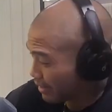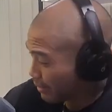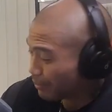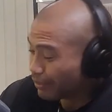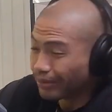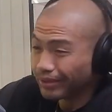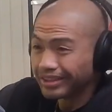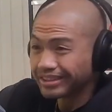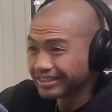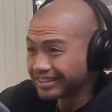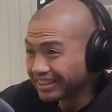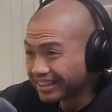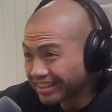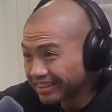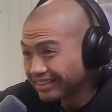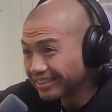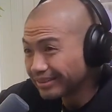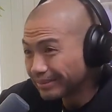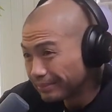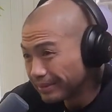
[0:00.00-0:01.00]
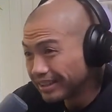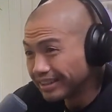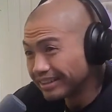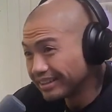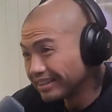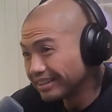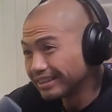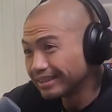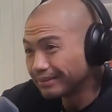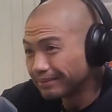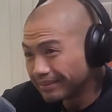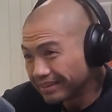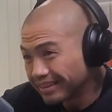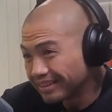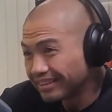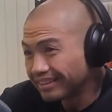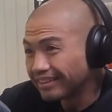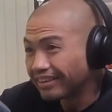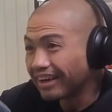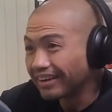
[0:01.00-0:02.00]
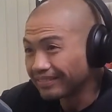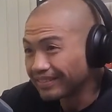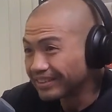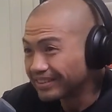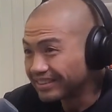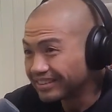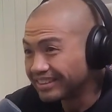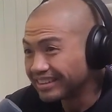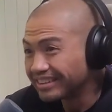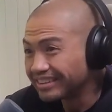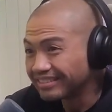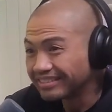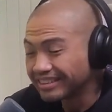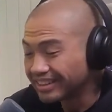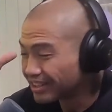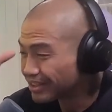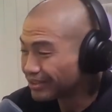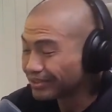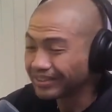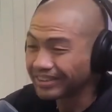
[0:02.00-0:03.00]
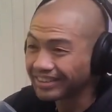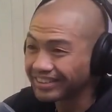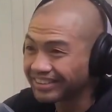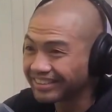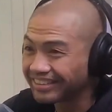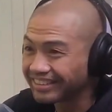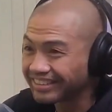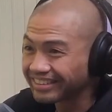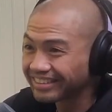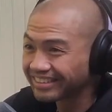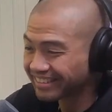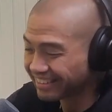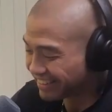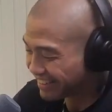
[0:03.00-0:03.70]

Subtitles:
The boys, Ezekiel, me, him, you know, after jiu-jitsu, just shooting the shits.